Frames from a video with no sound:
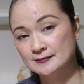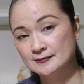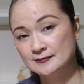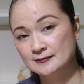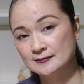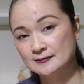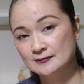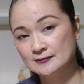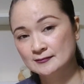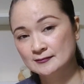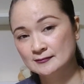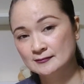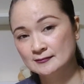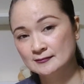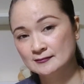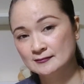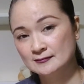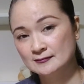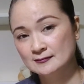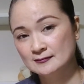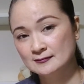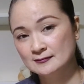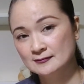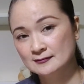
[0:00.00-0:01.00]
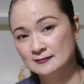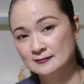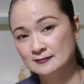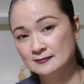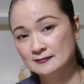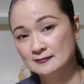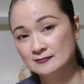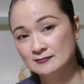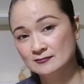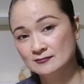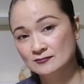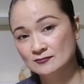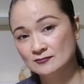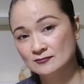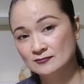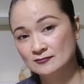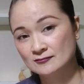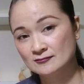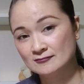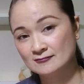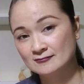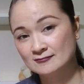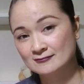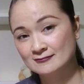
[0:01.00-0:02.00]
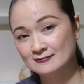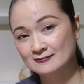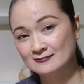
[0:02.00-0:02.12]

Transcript: [no speech]